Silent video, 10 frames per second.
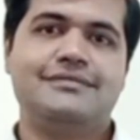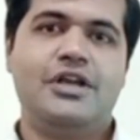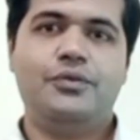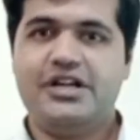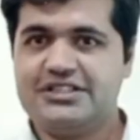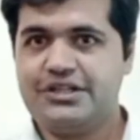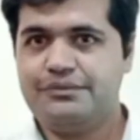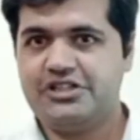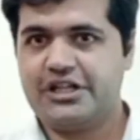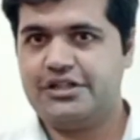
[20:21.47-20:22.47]
What is
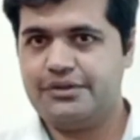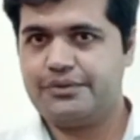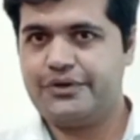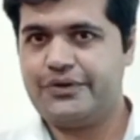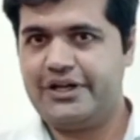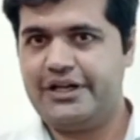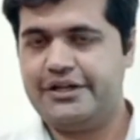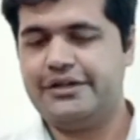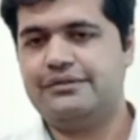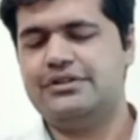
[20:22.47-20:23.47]
objective
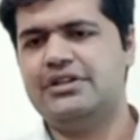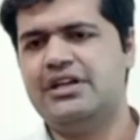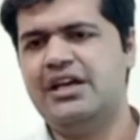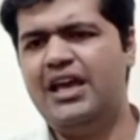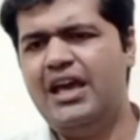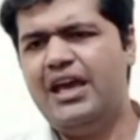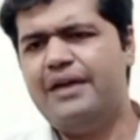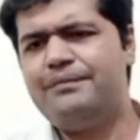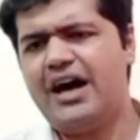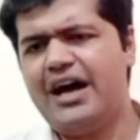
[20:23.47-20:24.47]
correlative?
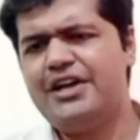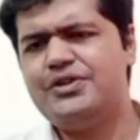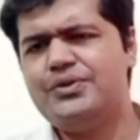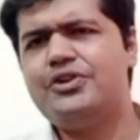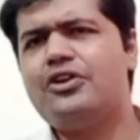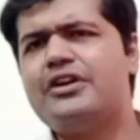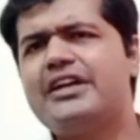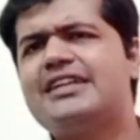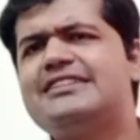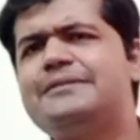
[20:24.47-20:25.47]
If I do not
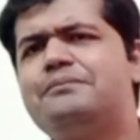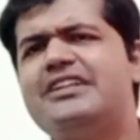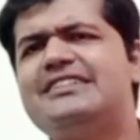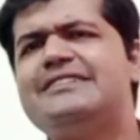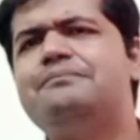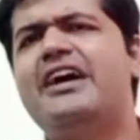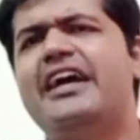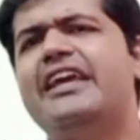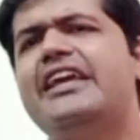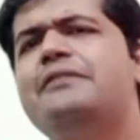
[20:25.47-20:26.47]
express
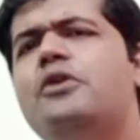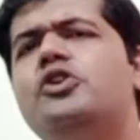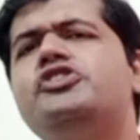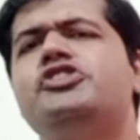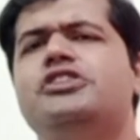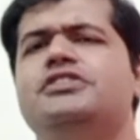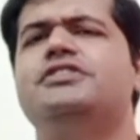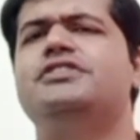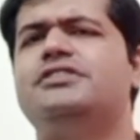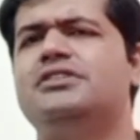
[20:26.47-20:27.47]
my
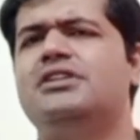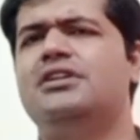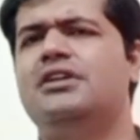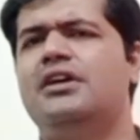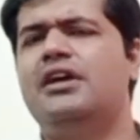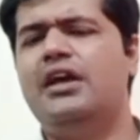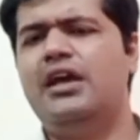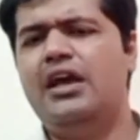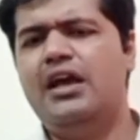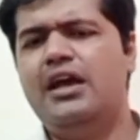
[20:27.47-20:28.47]
emotions,
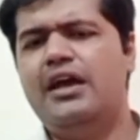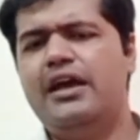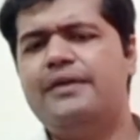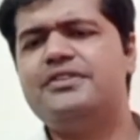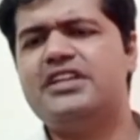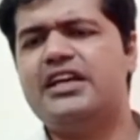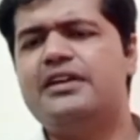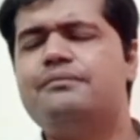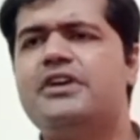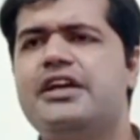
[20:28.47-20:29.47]
if the
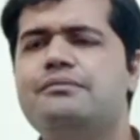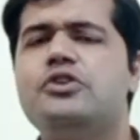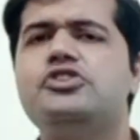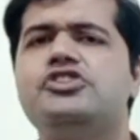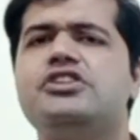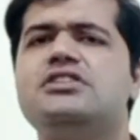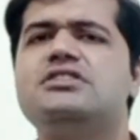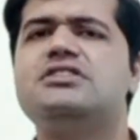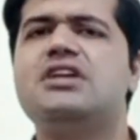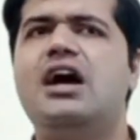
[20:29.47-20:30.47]

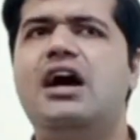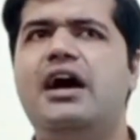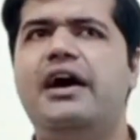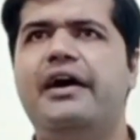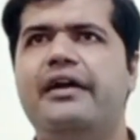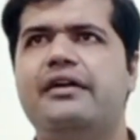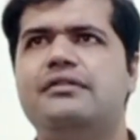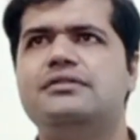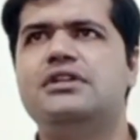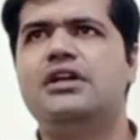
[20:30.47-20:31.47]
emotions are
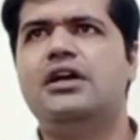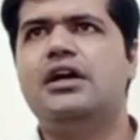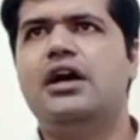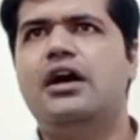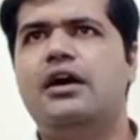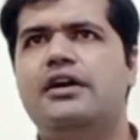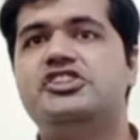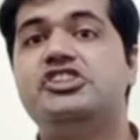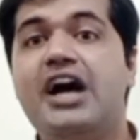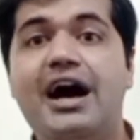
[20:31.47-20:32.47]

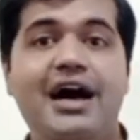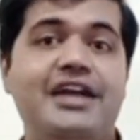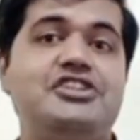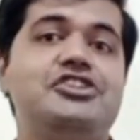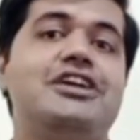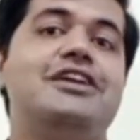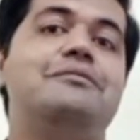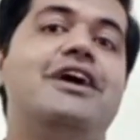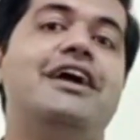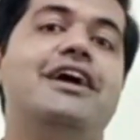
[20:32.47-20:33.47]
charged in
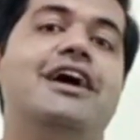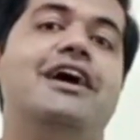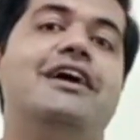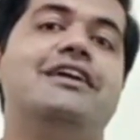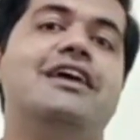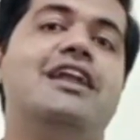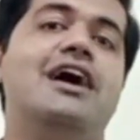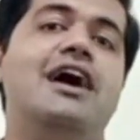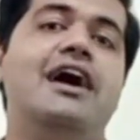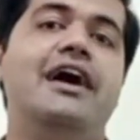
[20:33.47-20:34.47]
my heart and
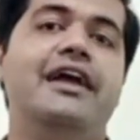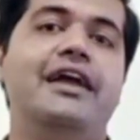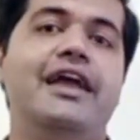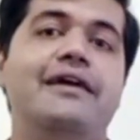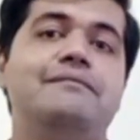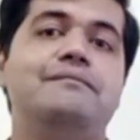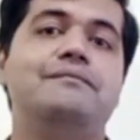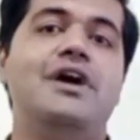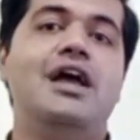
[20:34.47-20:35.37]
I am